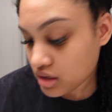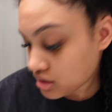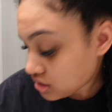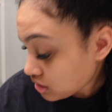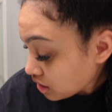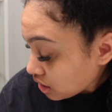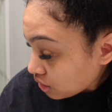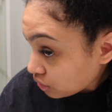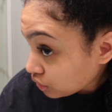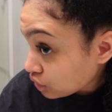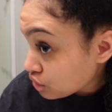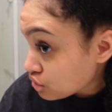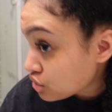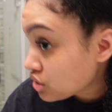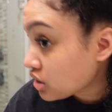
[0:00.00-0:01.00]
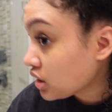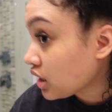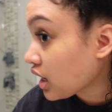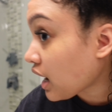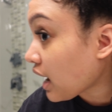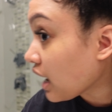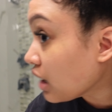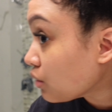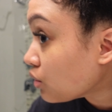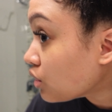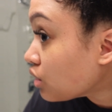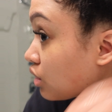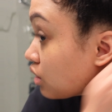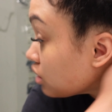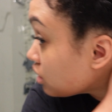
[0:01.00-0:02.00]
So usually I
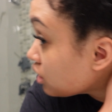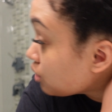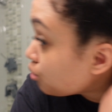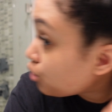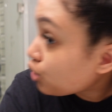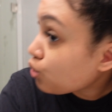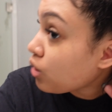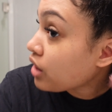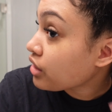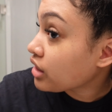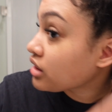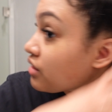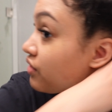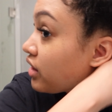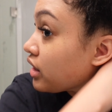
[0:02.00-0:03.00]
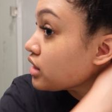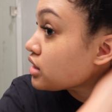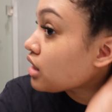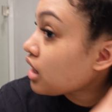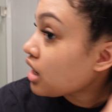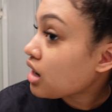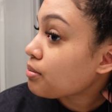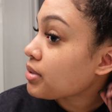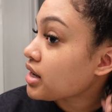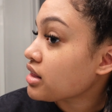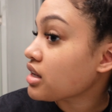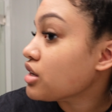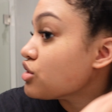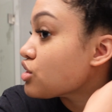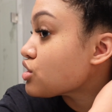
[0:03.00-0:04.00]
will put water at the very top and
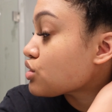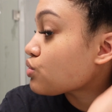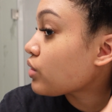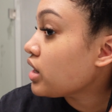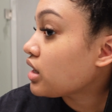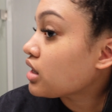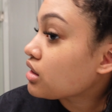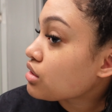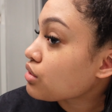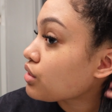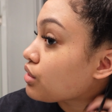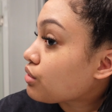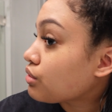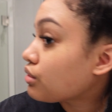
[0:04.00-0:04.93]
then just rake it through.